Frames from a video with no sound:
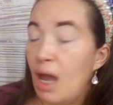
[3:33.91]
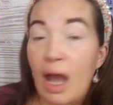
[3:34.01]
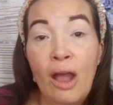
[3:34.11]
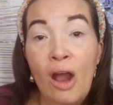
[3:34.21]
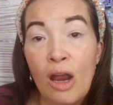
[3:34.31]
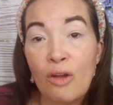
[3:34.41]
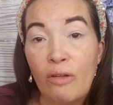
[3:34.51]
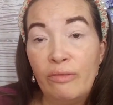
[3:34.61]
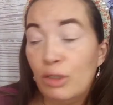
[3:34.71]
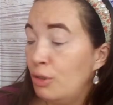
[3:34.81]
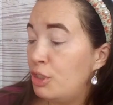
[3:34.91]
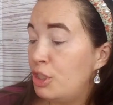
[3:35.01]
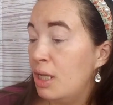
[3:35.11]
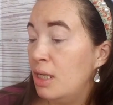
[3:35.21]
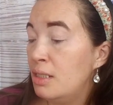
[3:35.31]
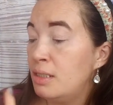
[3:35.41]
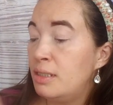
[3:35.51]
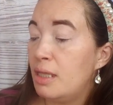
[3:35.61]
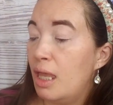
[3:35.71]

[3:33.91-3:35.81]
I Heart Revolutions,